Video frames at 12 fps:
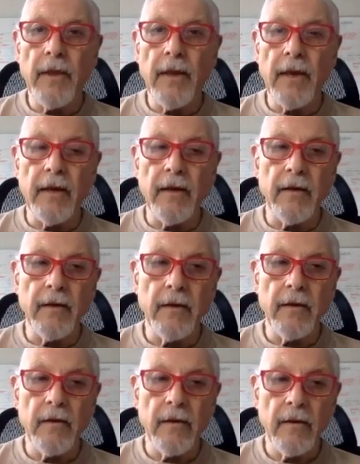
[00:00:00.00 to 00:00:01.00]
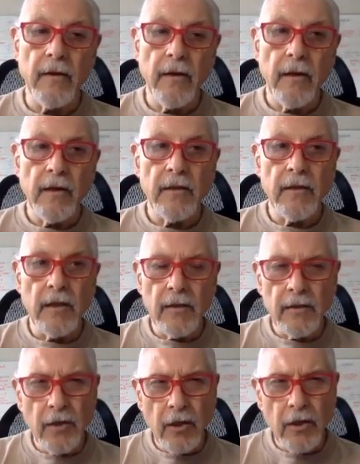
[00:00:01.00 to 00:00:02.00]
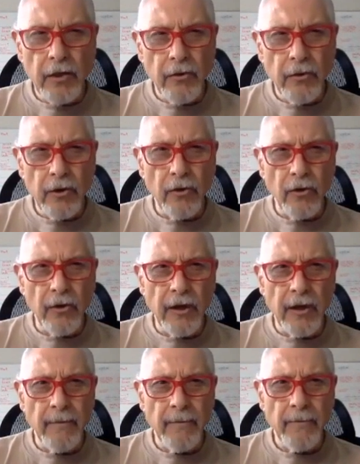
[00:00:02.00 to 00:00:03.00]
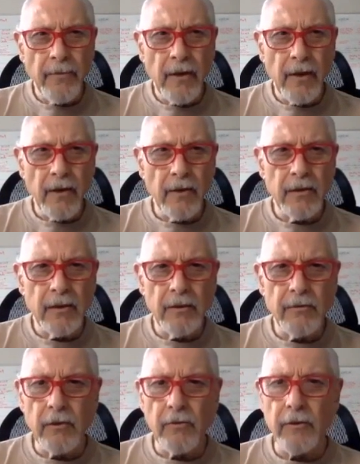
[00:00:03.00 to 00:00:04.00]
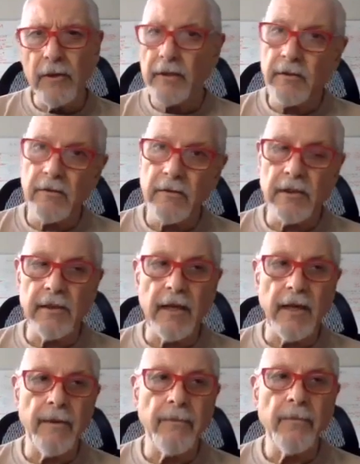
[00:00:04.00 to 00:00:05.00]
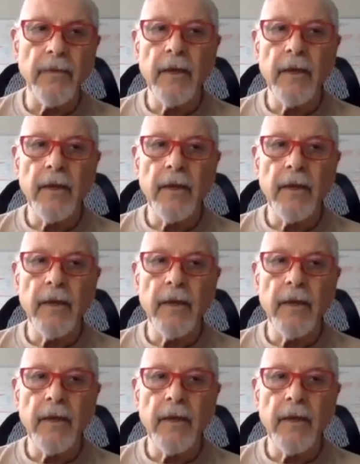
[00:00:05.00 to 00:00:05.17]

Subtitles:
And Scott, are you recording? I don't see it recording, just saying.